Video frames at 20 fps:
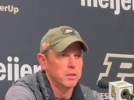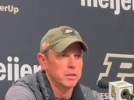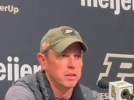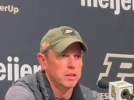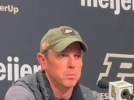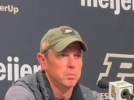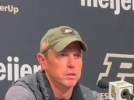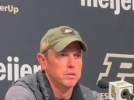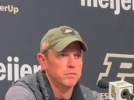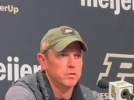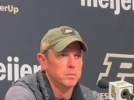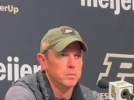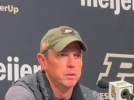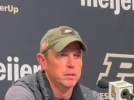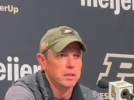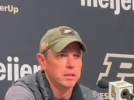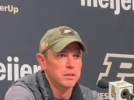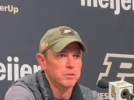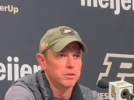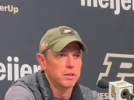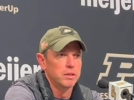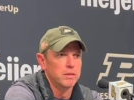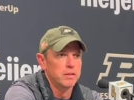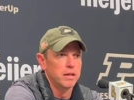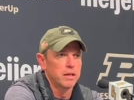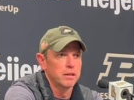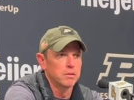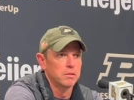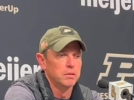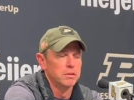You got to play football. You got to try to
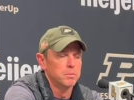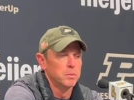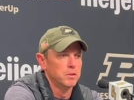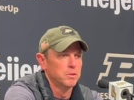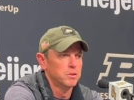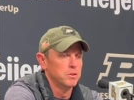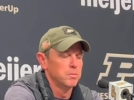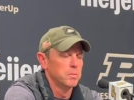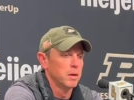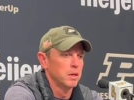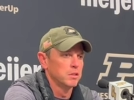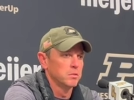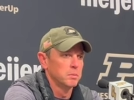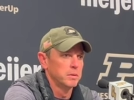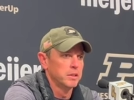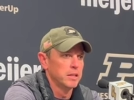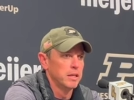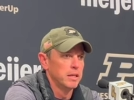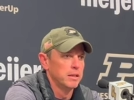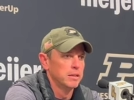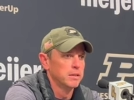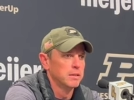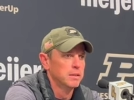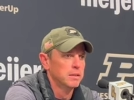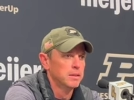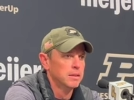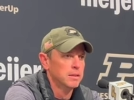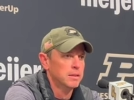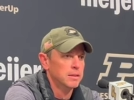tackle as much as you possibly can.